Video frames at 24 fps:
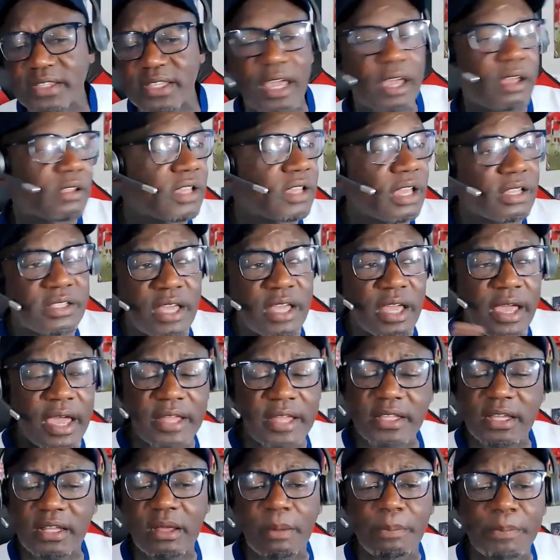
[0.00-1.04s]
They
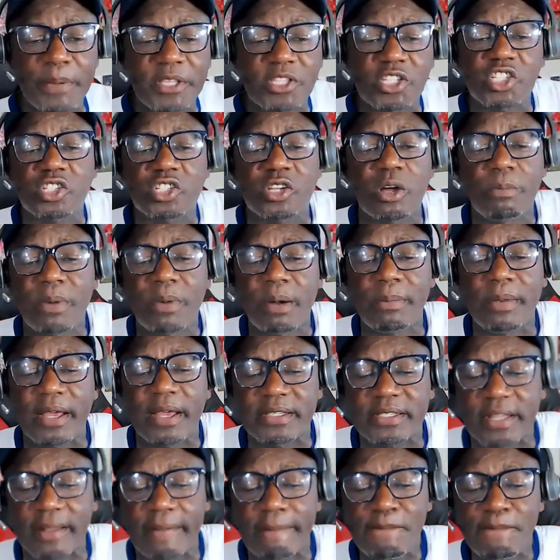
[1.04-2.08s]
ended up being
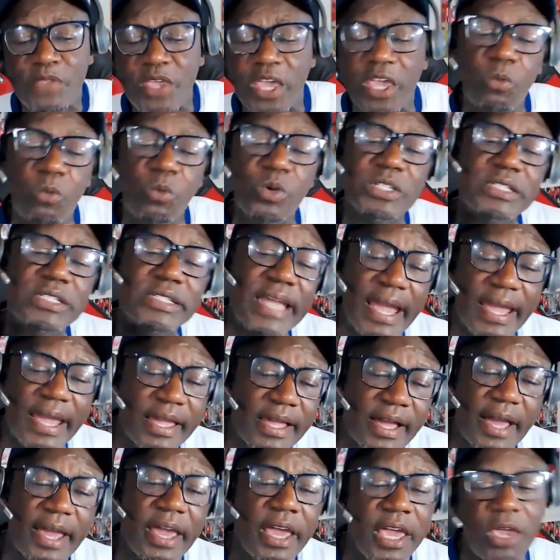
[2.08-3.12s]
discombobulated. He was that
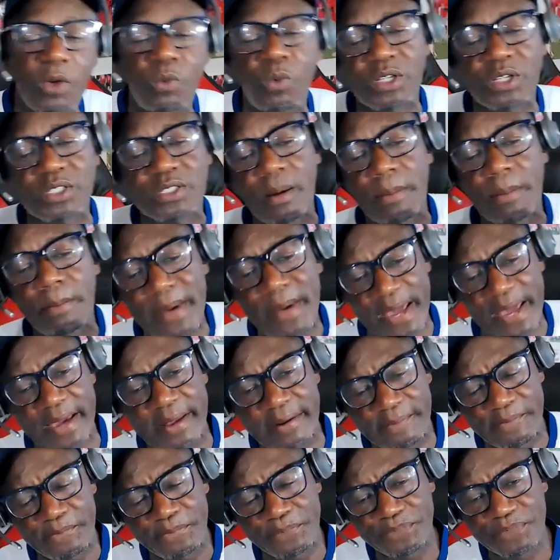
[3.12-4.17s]
guy. He was the
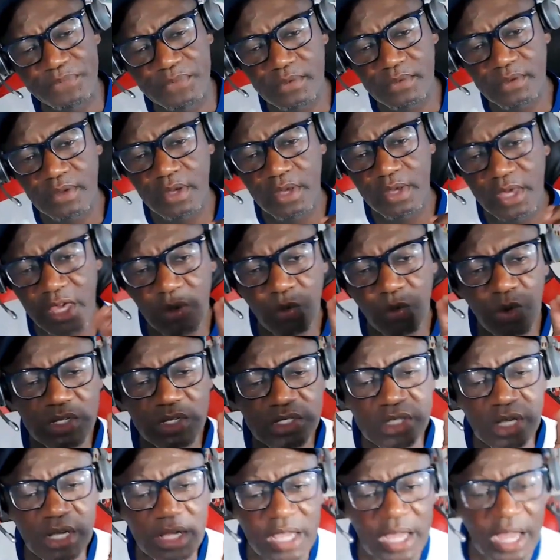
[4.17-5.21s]
man. He was
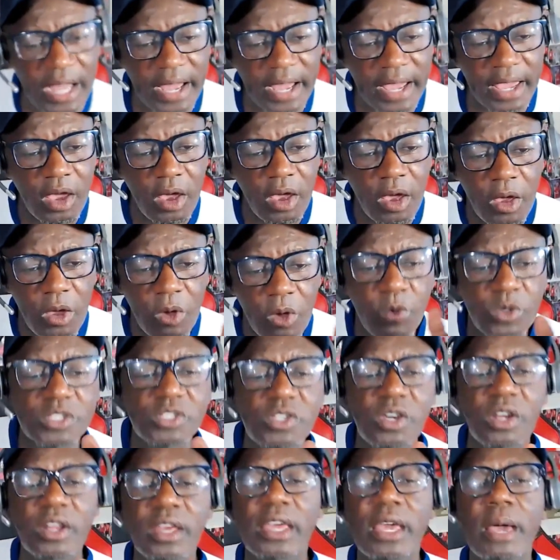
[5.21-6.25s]
the guy who was
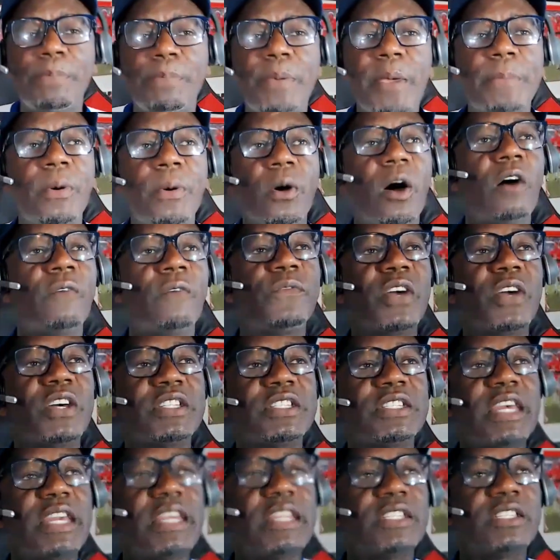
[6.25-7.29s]
going to get people off their
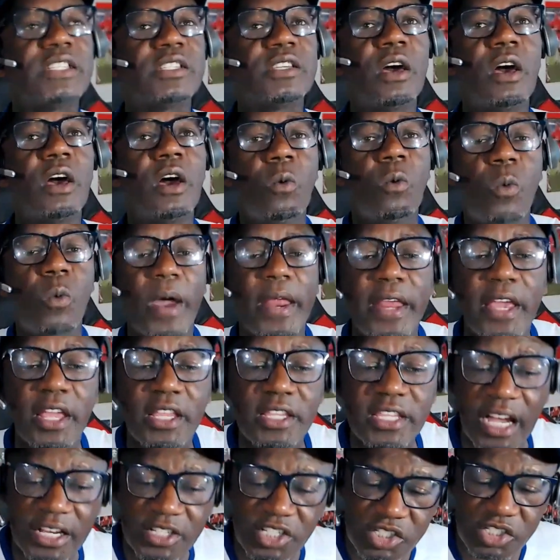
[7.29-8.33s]
seats. When he
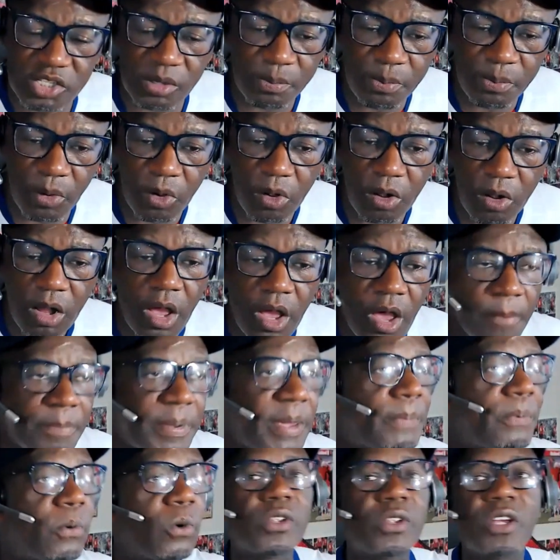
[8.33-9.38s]
touches the ball,
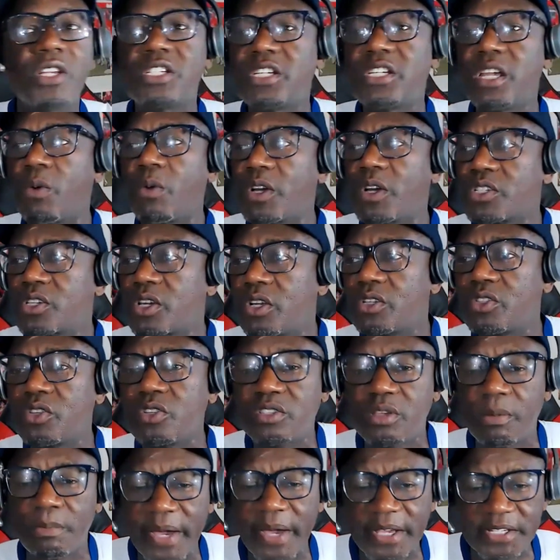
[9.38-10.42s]
people want to see what he's going to do,
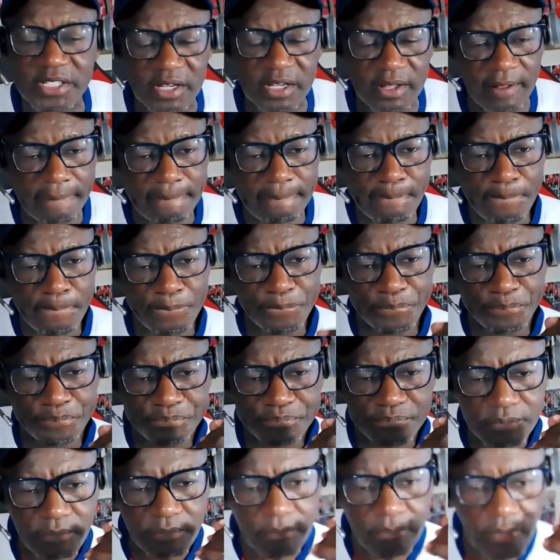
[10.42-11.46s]
the magic.
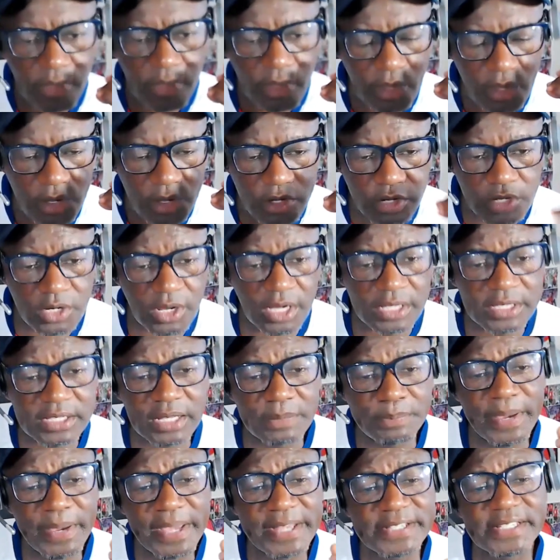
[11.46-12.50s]

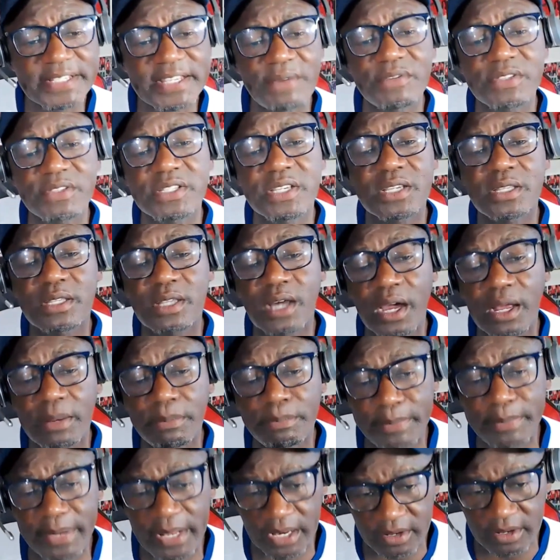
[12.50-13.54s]
United paid
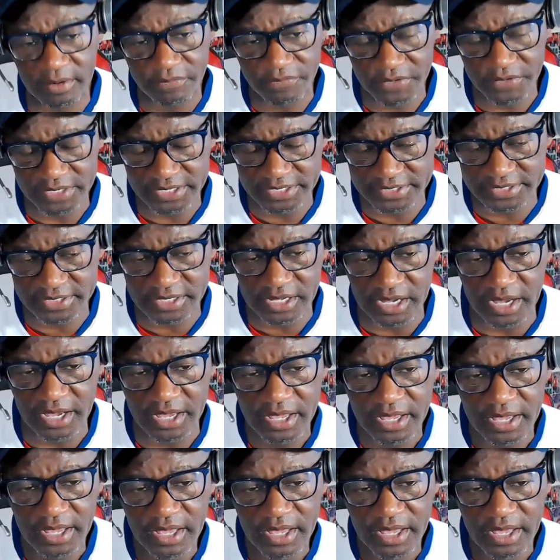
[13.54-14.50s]
79 million for this guy.